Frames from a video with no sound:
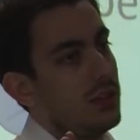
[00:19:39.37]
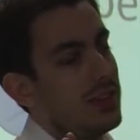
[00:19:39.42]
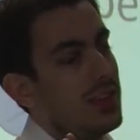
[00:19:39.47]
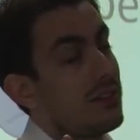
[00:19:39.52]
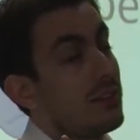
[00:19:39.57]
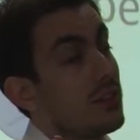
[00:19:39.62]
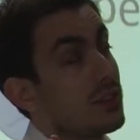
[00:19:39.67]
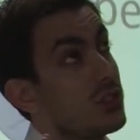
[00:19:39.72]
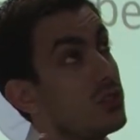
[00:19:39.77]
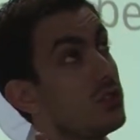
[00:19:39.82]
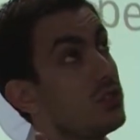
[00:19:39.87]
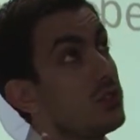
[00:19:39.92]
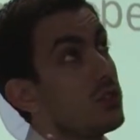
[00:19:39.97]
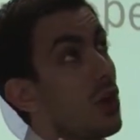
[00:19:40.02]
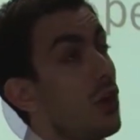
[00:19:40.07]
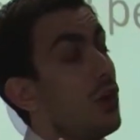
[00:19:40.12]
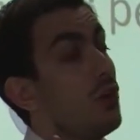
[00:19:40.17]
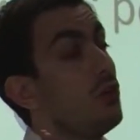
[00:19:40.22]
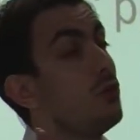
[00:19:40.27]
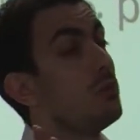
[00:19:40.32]
There are
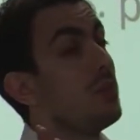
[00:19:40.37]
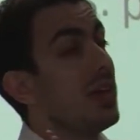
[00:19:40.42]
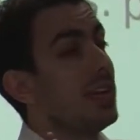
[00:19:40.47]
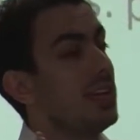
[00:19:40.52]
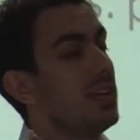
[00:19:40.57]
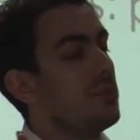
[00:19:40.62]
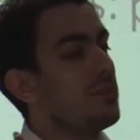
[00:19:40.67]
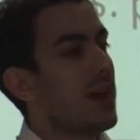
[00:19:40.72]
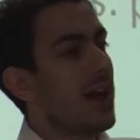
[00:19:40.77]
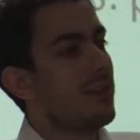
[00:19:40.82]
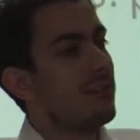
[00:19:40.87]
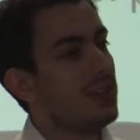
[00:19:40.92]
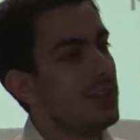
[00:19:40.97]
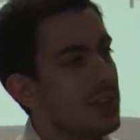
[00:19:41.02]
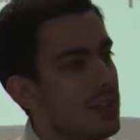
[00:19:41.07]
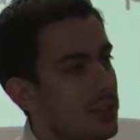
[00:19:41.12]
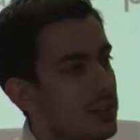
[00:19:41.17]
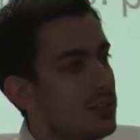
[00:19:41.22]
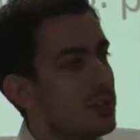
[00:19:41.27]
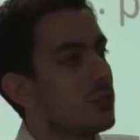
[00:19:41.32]
so many
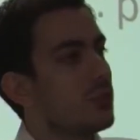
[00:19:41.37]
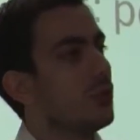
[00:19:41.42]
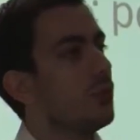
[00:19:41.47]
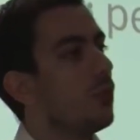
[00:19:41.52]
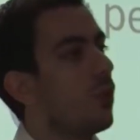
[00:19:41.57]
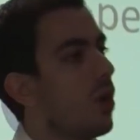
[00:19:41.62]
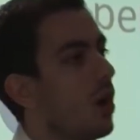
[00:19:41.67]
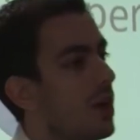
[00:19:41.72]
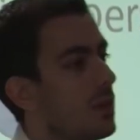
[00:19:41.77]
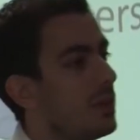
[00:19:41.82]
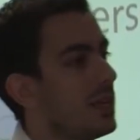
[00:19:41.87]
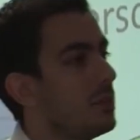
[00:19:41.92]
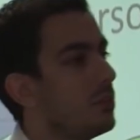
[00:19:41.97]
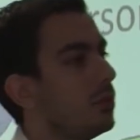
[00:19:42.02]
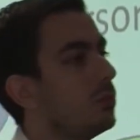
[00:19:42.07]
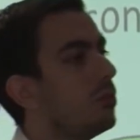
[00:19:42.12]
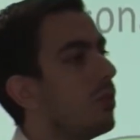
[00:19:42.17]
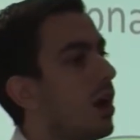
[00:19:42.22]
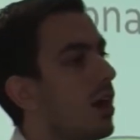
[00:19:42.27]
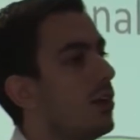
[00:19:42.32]
barriers to why
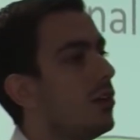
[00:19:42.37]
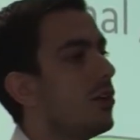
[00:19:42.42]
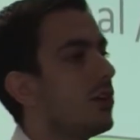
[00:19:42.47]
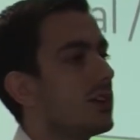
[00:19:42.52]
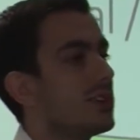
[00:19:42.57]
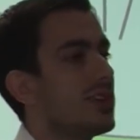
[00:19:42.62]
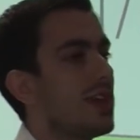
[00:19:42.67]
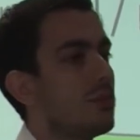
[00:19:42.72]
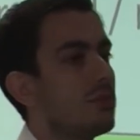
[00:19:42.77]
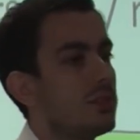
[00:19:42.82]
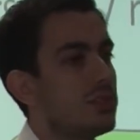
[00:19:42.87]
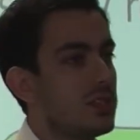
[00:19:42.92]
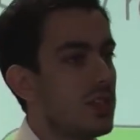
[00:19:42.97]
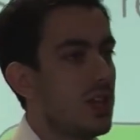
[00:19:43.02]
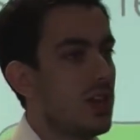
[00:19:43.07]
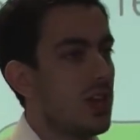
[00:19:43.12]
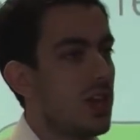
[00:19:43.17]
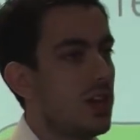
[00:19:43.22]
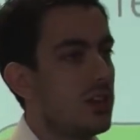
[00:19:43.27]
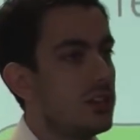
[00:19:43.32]
people might not accept
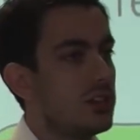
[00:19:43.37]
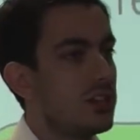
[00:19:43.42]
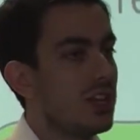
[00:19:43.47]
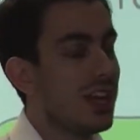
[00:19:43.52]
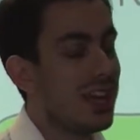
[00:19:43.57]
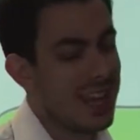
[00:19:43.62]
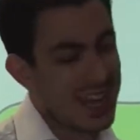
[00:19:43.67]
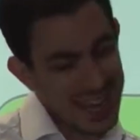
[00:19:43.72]
research.